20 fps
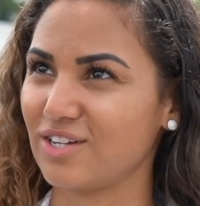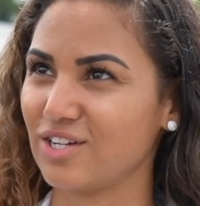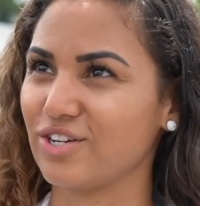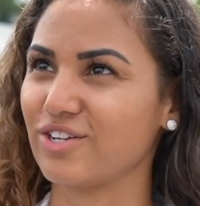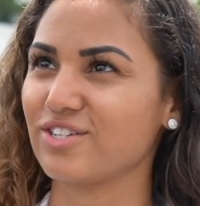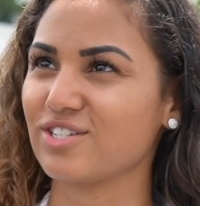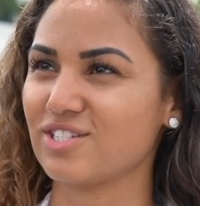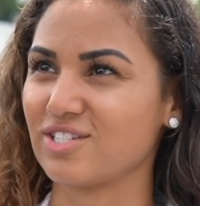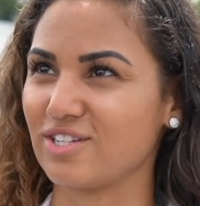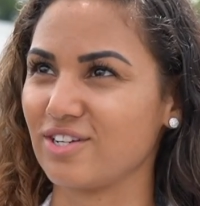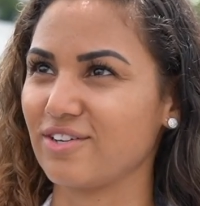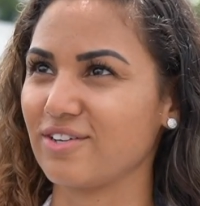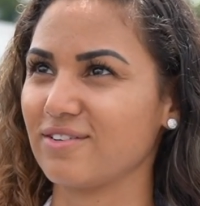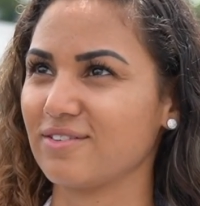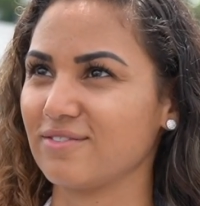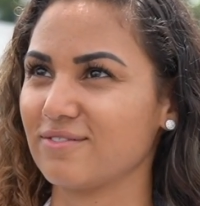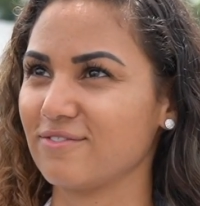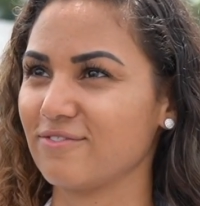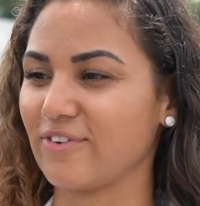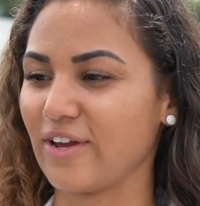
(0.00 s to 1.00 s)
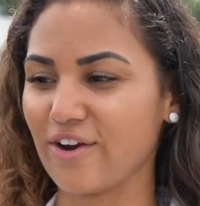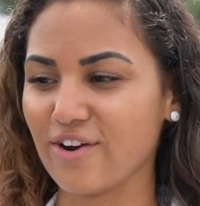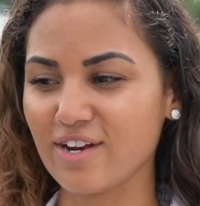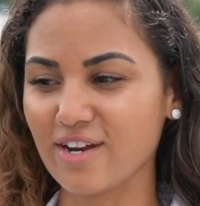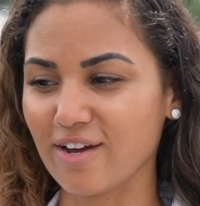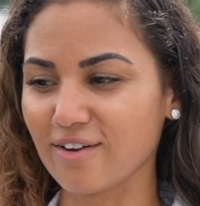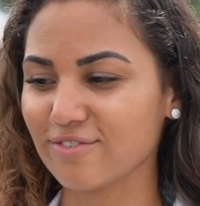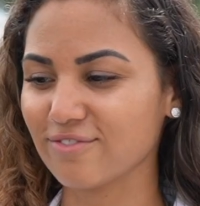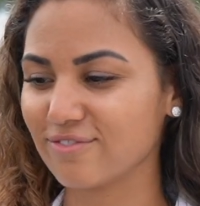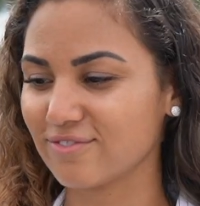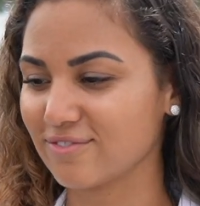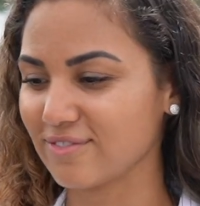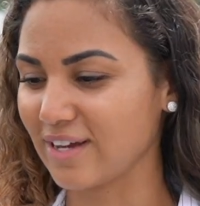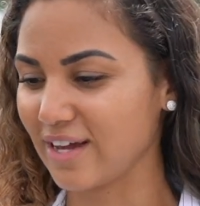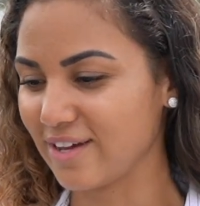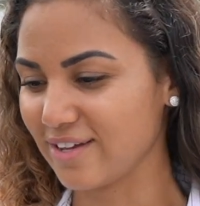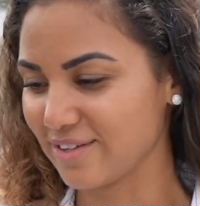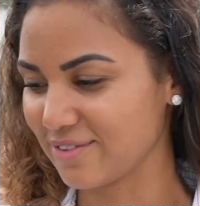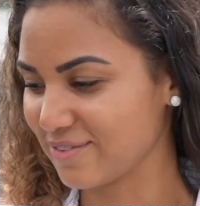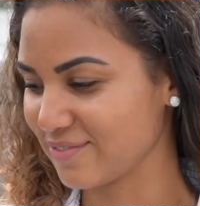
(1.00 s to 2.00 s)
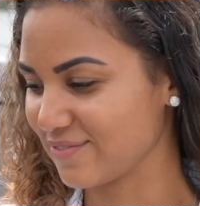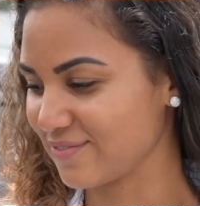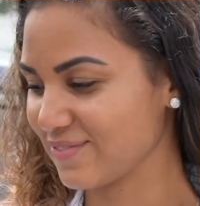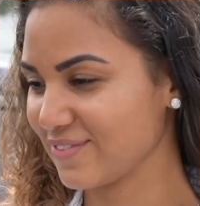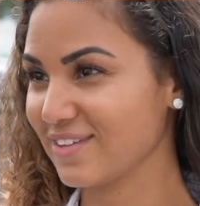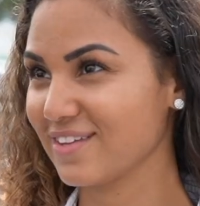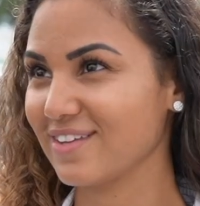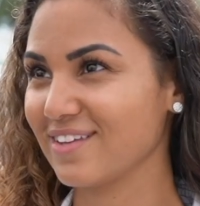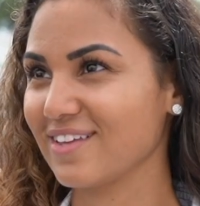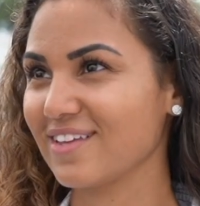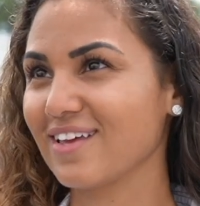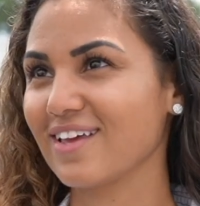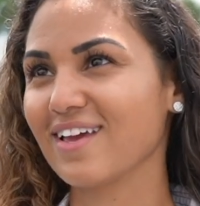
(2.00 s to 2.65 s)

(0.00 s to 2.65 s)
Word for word: understood. Um, Fair enough. It, it was a